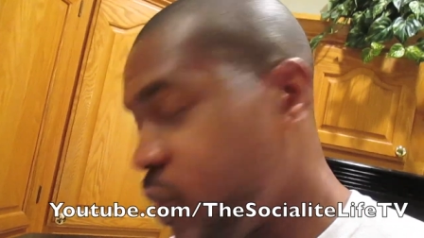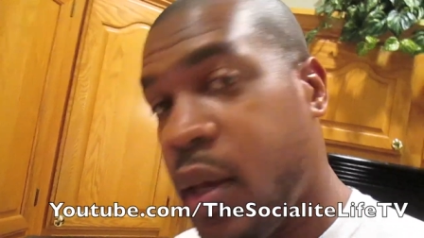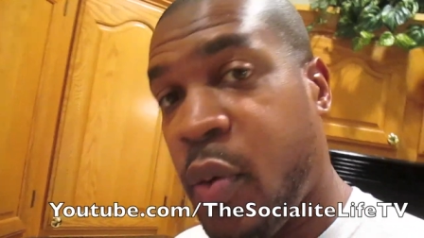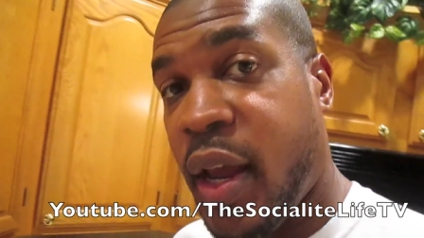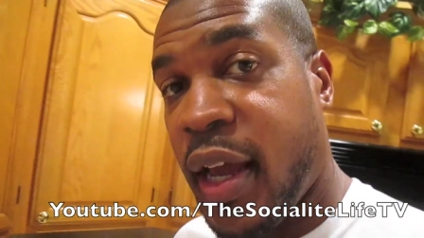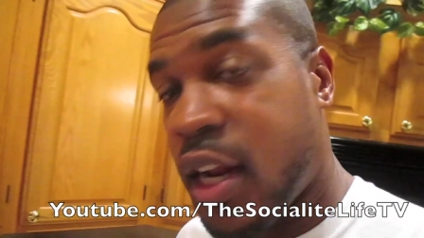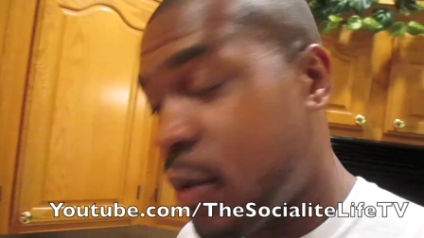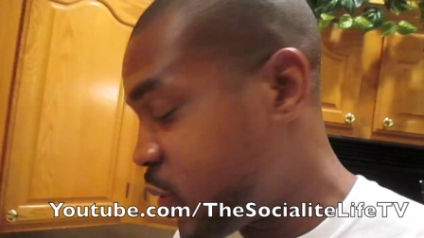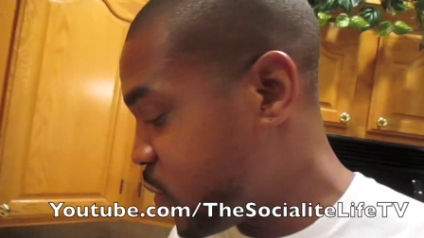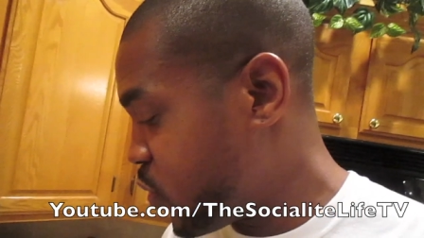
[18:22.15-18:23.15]
And when I get
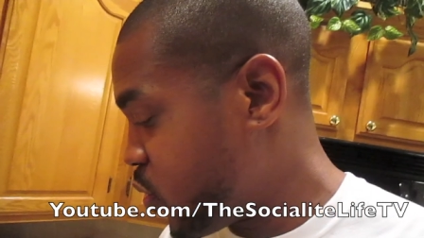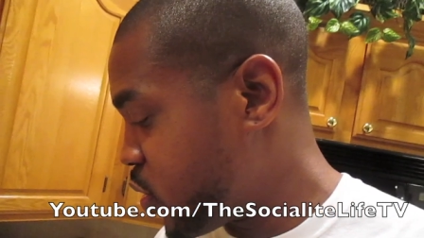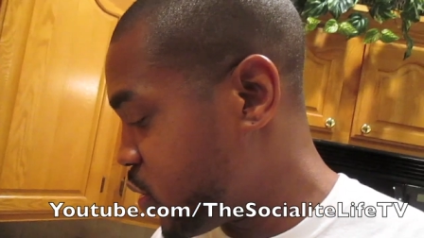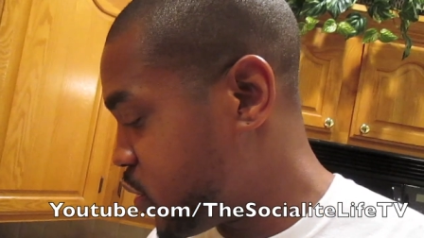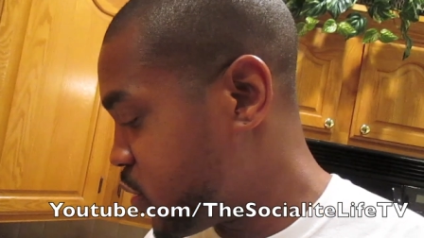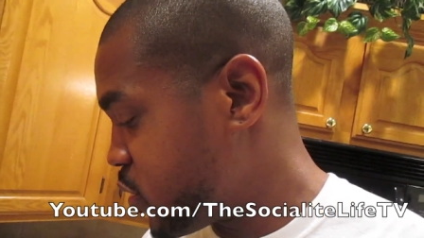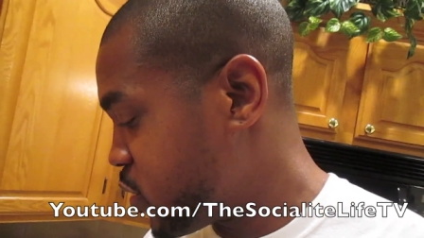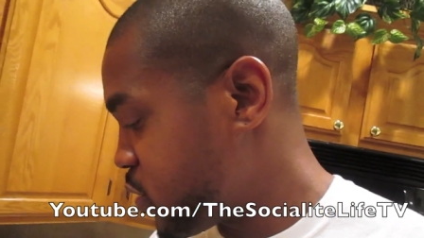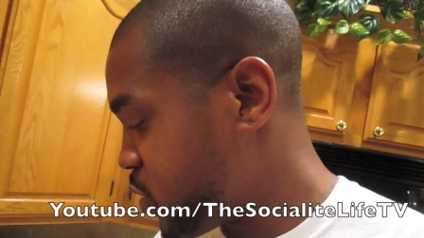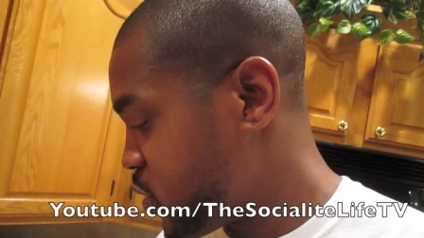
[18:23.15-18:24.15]
up in the morning,
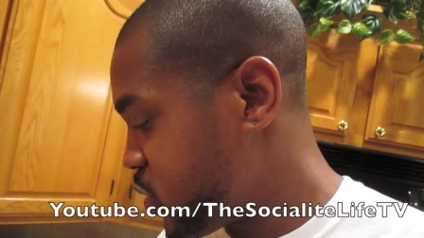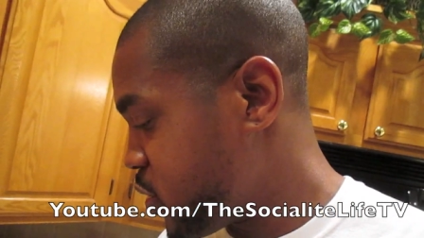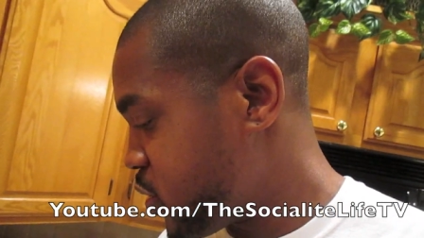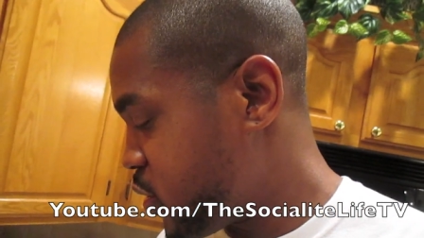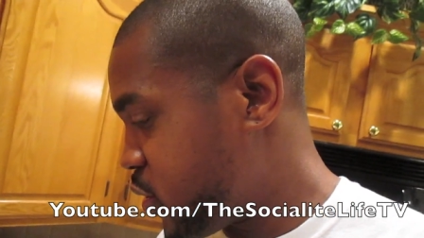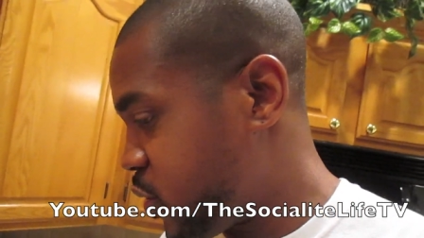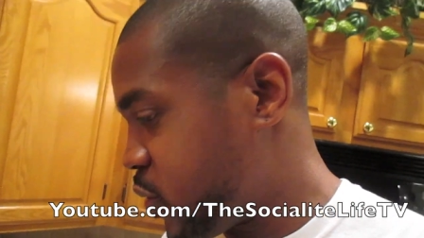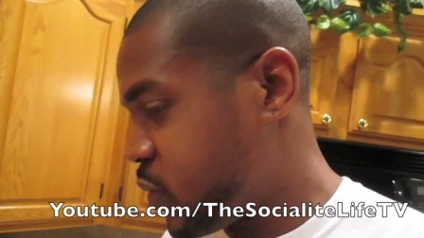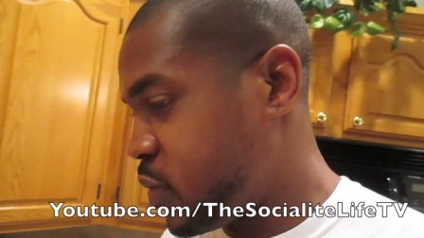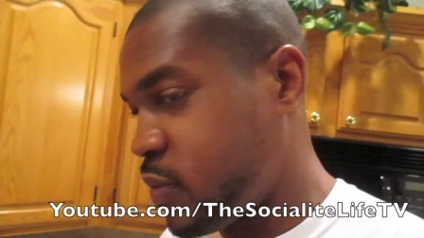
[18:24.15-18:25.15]
you
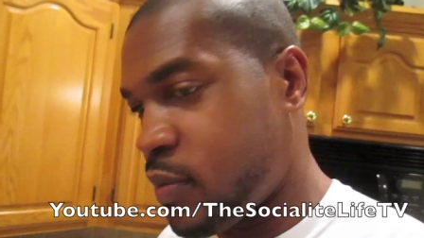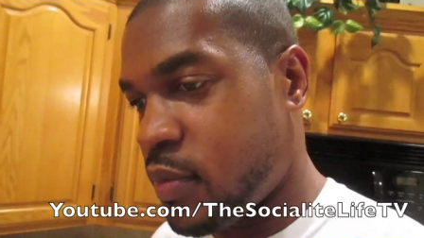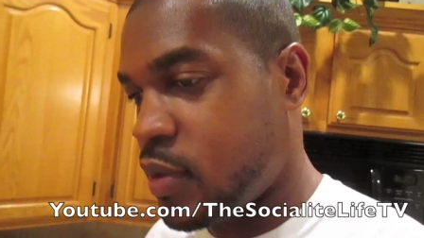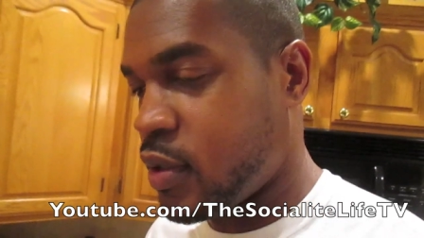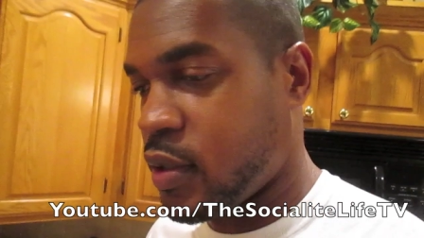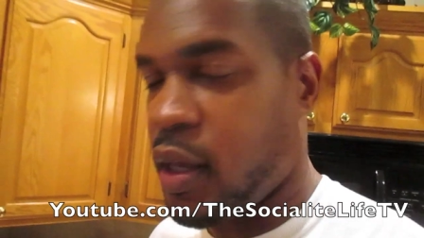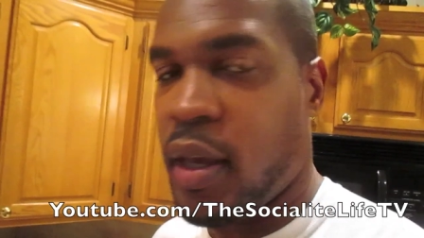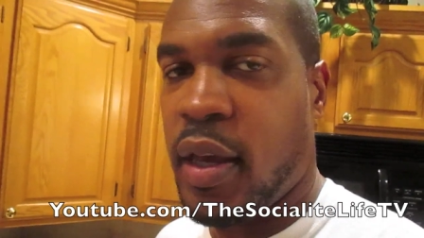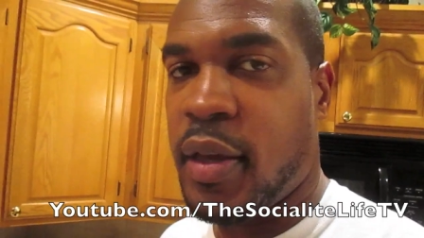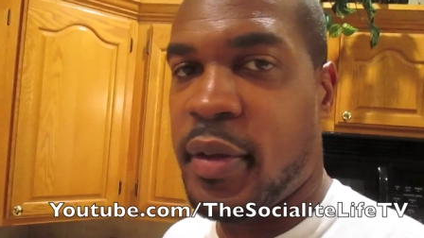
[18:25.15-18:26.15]
know, shit,
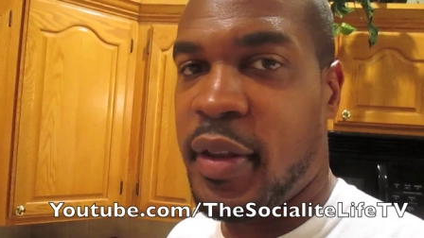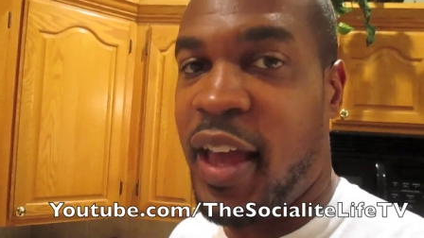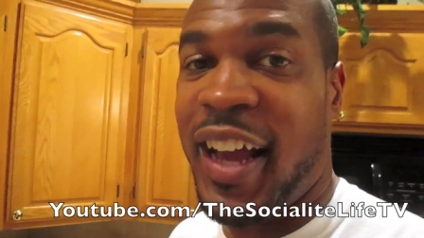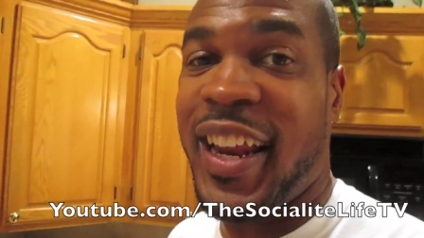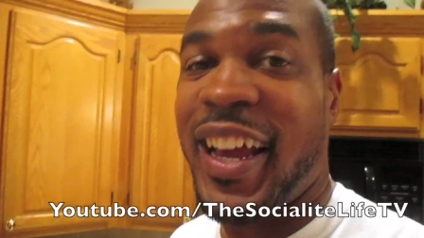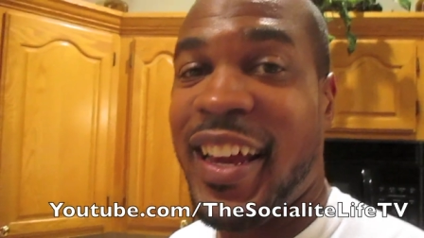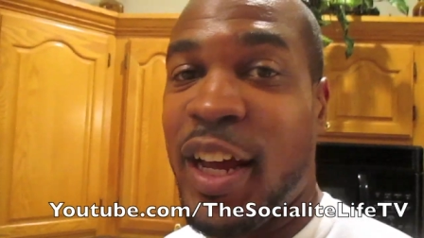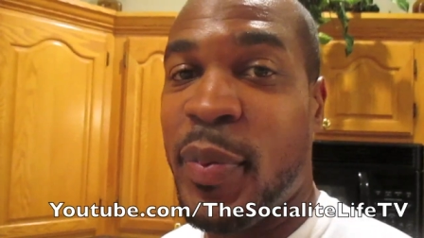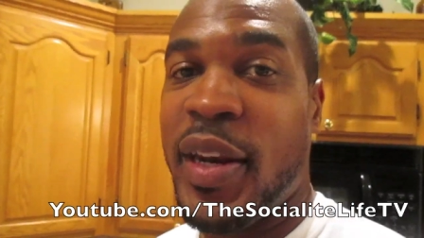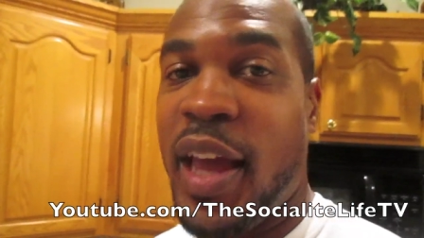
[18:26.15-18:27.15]
how, how can I get
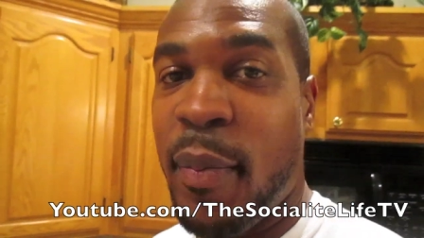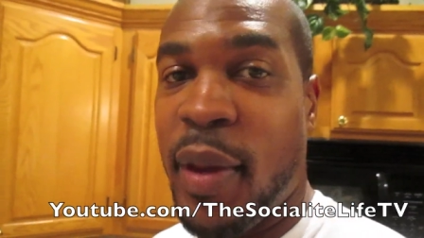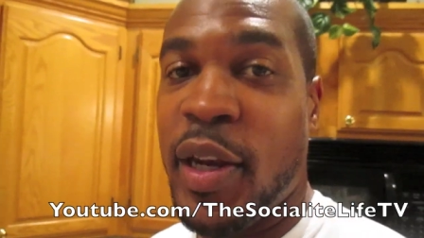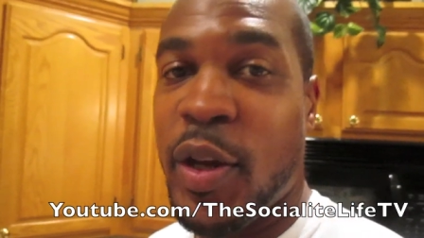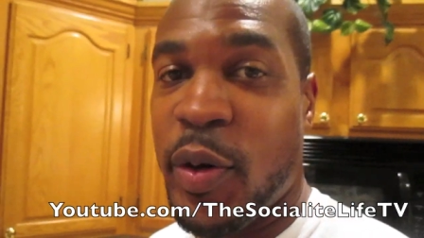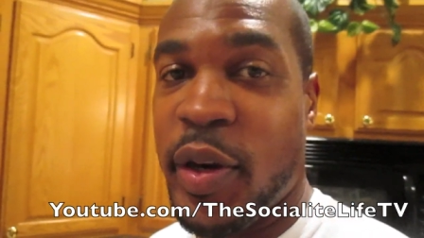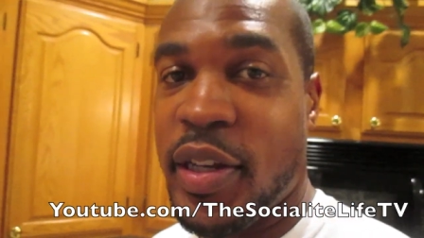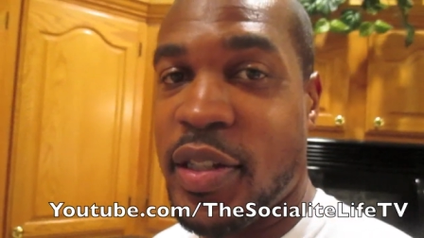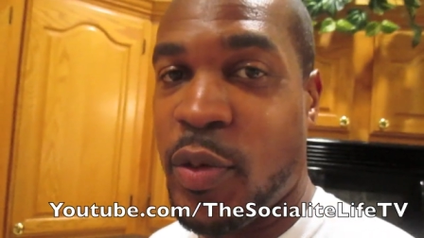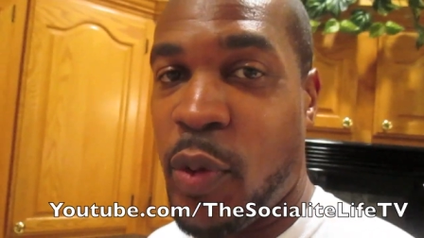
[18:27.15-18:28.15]
up and not make
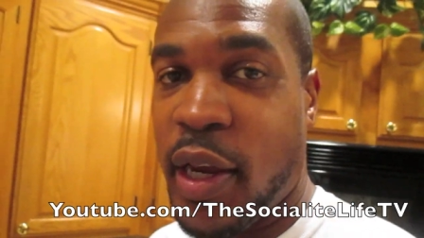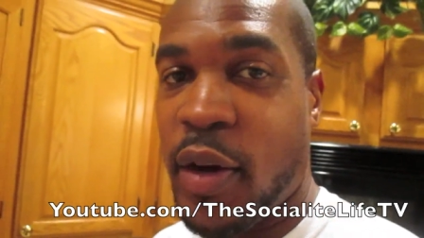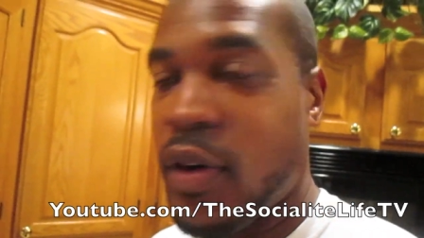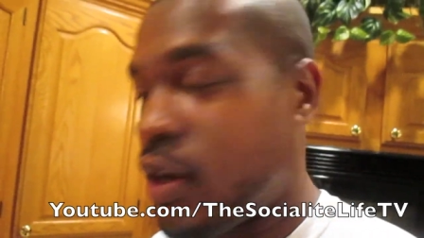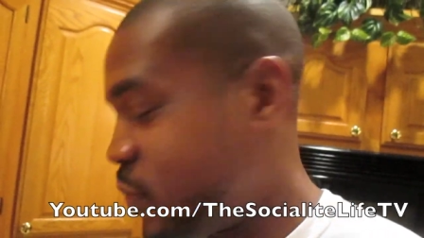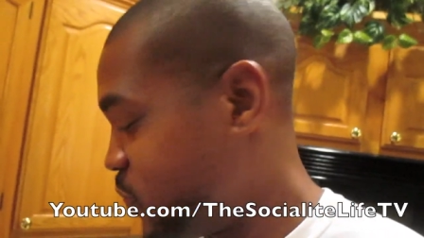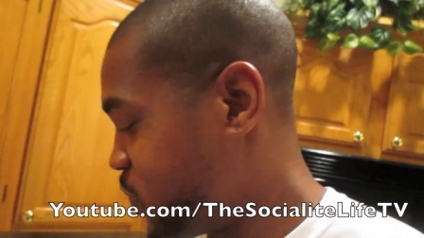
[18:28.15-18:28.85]
noise and wake her up?